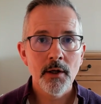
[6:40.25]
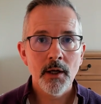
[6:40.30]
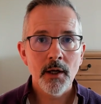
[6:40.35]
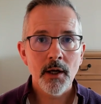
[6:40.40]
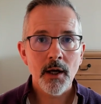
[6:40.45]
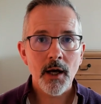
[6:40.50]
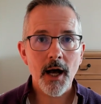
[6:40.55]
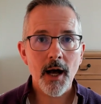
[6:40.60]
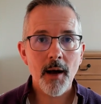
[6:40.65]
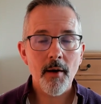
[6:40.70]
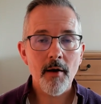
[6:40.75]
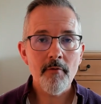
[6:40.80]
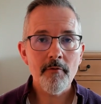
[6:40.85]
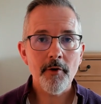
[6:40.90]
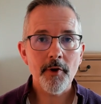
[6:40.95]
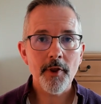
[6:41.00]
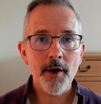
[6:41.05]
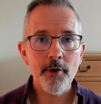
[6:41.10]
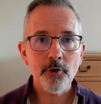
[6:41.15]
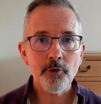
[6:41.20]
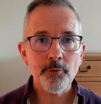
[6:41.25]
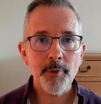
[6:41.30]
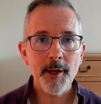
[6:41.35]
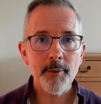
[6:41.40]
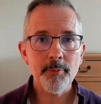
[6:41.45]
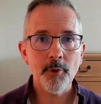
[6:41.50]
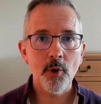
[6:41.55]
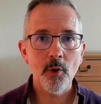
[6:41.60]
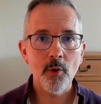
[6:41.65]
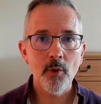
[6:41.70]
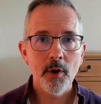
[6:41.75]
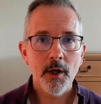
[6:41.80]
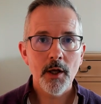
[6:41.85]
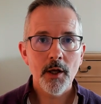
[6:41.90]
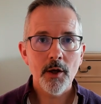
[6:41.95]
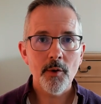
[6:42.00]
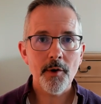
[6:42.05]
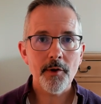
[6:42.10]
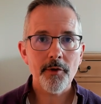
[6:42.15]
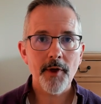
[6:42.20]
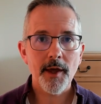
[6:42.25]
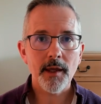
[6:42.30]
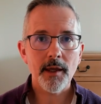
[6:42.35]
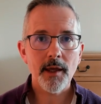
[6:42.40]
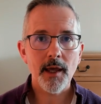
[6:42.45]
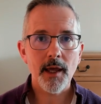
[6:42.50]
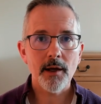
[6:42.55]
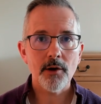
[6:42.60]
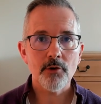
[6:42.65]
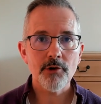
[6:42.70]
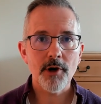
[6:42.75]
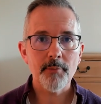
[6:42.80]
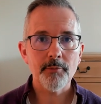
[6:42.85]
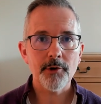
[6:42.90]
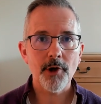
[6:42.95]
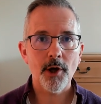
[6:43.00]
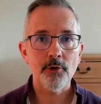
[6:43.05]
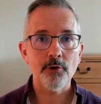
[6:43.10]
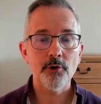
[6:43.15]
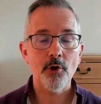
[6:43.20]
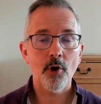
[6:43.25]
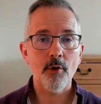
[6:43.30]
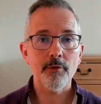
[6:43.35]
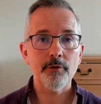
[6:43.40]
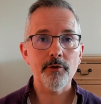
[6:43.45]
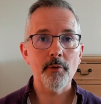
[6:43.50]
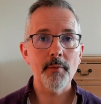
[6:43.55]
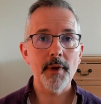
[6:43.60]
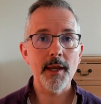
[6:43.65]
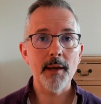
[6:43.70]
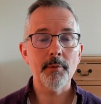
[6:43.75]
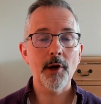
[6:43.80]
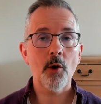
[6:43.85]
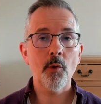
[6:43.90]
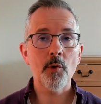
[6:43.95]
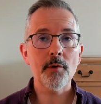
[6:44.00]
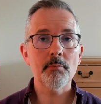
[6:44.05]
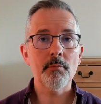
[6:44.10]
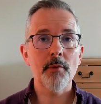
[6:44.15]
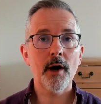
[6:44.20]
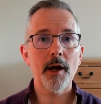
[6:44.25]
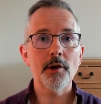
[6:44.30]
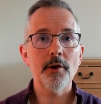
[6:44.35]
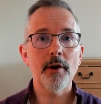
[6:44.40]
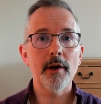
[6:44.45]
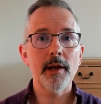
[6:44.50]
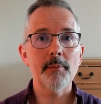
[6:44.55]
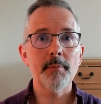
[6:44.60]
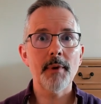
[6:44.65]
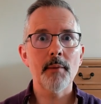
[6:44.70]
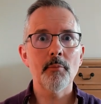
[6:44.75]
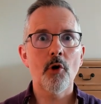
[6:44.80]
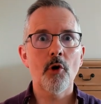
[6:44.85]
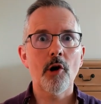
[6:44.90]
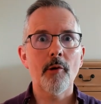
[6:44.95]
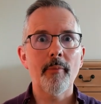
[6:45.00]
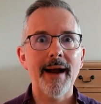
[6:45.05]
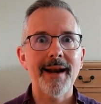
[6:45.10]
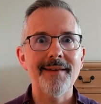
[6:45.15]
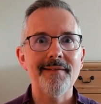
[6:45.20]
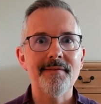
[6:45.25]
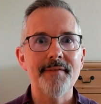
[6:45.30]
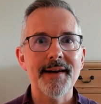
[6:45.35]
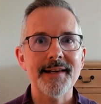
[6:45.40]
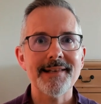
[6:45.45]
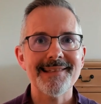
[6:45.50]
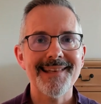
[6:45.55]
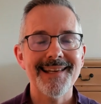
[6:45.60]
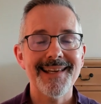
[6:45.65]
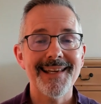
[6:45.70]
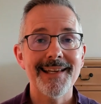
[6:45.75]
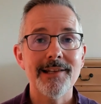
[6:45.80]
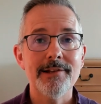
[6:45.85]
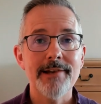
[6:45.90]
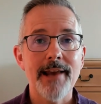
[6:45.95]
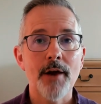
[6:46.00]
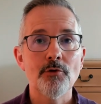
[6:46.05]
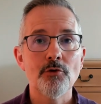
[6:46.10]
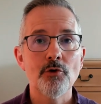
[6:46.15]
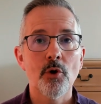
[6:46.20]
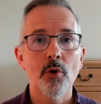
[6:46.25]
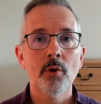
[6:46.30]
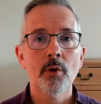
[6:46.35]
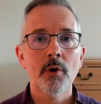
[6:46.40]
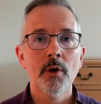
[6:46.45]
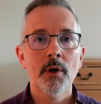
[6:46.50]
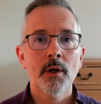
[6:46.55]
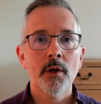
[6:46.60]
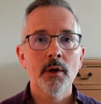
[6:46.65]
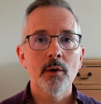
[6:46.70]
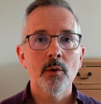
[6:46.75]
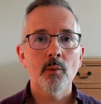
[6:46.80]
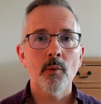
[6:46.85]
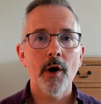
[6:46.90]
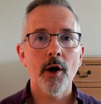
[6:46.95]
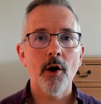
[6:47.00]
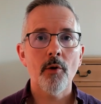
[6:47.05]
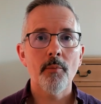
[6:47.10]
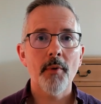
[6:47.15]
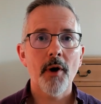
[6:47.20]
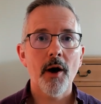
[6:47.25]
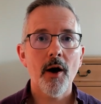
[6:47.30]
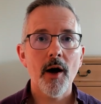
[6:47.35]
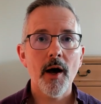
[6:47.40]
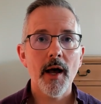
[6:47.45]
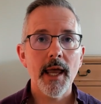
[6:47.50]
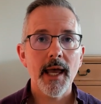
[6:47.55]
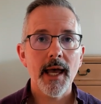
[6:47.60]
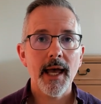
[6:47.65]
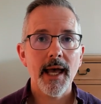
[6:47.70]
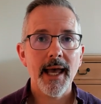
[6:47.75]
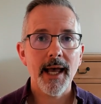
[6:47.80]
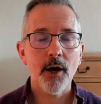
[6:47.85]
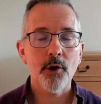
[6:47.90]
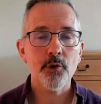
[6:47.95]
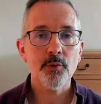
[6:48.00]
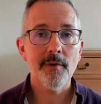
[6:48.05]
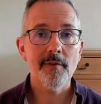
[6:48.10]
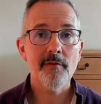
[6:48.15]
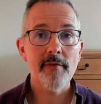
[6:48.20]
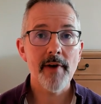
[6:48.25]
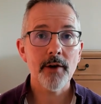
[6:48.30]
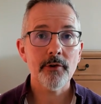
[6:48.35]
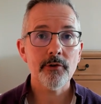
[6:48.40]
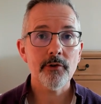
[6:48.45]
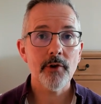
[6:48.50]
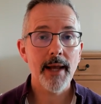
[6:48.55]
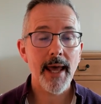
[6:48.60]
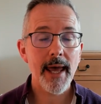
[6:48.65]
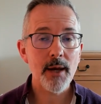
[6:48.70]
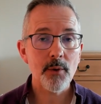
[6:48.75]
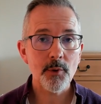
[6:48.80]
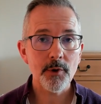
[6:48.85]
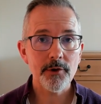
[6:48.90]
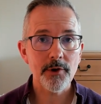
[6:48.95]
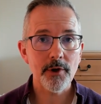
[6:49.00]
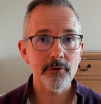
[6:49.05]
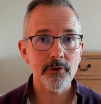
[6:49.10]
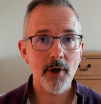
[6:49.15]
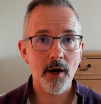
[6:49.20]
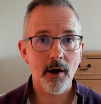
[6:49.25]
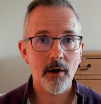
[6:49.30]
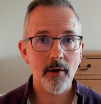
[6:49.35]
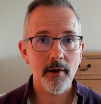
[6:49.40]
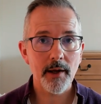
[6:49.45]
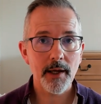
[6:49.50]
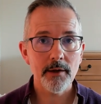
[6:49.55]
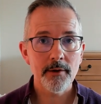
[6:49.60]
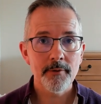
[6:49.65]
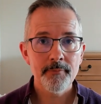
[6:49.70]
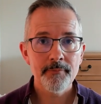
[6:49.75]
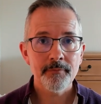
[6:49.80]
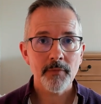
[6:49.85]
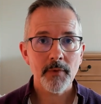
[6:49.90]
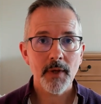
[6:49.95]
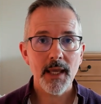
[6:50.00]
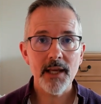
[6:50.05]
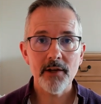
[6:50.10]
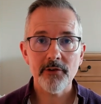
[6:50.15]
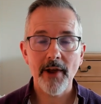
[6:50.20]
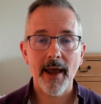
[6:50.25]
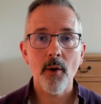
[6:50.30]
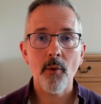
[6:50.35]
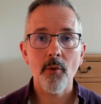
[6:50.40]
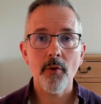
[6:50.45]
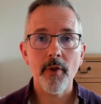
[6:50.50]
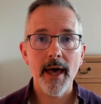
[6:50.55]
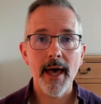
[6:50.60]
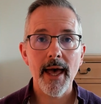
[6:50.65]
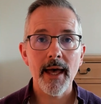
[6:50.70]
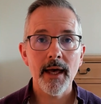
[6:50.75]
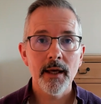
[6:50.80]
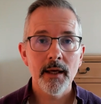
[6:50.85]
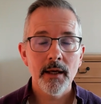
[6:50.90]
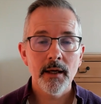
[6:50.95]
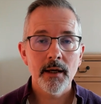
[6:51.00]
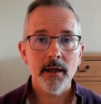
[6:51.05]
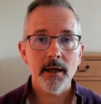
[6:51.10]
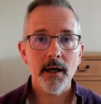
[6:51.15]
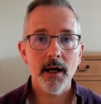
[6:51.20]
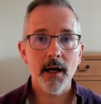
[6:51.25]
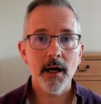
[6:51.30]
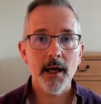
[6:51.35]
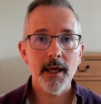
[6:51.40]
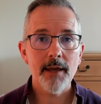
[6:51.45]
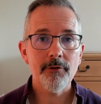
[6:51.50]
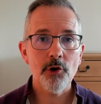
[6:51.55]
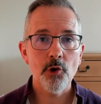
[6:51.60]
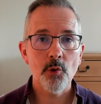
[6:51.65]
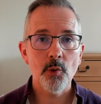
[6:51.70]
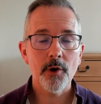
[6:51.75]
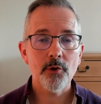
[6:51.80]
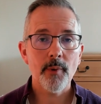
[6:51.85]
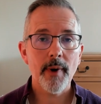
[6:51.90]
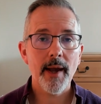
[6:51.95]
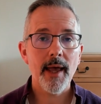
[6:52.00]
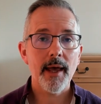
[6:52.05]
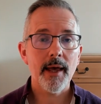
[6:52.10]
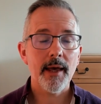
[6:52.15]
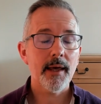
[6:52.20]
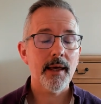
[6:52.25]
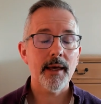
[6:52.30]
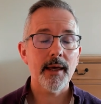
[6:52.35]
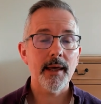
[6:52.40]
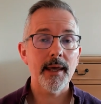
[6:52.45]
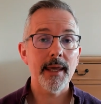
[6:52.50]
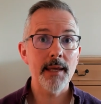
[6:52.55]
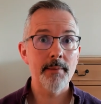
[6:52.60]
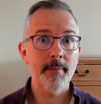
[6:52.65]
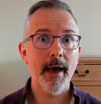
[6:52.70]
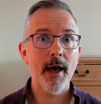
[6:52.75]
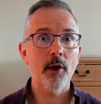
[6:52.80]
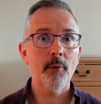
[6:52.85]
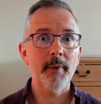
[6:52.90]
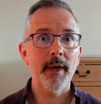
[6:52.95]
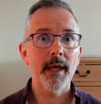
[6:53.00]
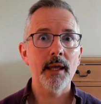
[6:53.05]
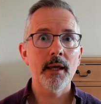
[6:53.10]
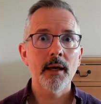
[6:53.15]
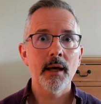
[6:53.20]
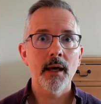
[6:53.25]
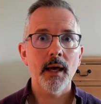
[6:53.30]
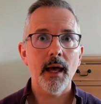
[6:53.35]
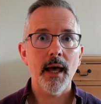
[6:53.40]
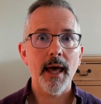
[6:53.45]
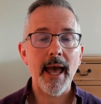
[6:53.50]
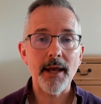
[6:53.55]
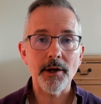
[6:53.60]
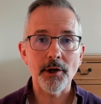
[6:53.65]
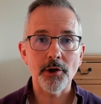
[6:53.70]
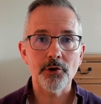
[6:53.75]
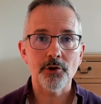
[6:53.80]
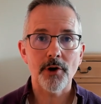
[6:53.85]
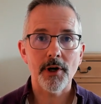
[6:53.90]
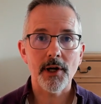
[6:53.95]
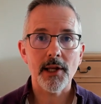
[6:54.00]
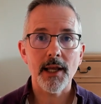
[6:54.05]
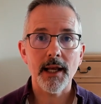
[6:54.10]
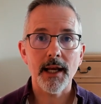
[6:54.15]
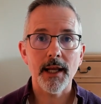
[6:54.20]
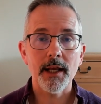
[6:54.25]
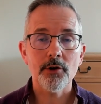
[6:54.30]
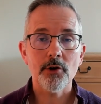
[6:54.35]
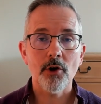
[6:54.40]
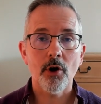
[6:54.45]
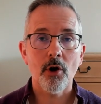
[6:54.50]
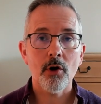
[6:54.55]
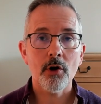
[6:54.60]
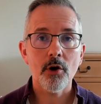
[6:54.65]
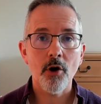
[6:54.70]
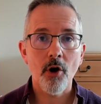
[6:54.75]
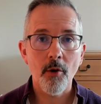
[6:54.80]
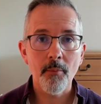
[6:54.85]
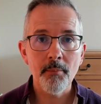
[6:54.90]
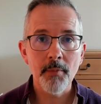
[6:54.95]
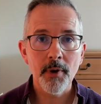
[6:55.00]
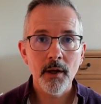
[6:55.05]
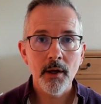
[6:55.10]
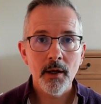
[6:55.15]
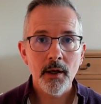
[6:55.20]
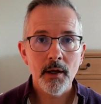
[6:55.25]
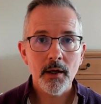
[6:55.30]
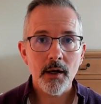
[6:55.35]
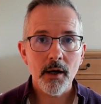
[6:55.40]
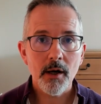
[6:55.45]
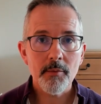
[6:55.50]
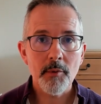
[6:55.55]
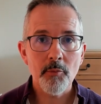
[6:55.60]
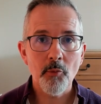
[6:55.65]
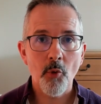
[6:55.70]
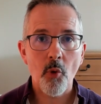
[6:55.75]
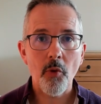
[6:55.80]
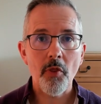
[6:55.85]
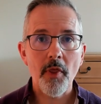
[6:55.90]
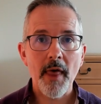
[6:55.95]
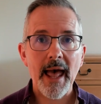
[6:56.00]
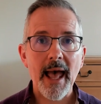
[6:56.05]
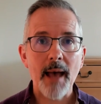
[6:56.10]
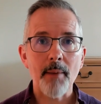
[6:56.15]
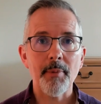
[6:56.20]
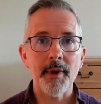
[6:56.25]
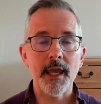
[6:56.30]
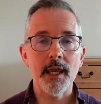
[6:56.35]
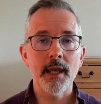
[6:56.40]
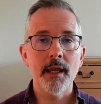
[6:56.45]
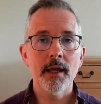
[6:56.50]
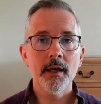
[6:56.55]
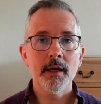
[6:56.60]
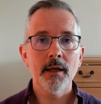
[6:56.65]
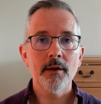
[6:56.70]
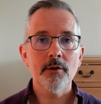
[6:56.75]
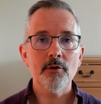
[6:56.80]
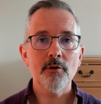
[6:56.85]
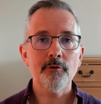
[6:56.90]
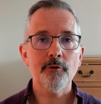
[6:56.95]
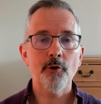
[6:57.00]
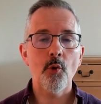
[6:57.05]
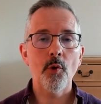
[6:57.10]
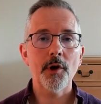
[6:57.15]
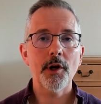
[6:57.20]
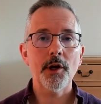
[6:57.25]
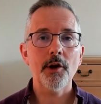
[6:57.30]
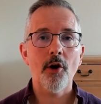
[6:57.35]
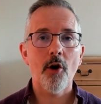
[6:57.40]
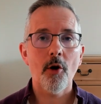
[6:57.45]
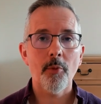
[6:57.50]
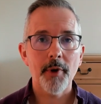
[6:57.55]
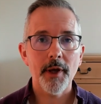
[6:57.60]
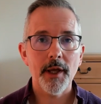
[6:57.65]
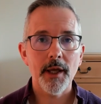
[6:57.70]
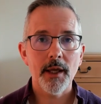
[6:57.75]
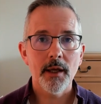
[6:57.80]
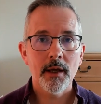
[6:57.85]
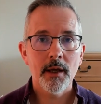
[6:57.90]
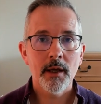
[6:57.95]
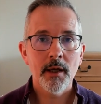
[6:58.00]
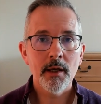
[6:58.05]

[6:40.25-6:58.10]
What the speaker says: And for those people who are thinking crypto's not for me, but I wouldn't mind knowing a bit more about investing in general, well, my How to Invest in Equities guide is out there. If you were to email me, editor@killick.com, I'll be more than happy to forward a copy.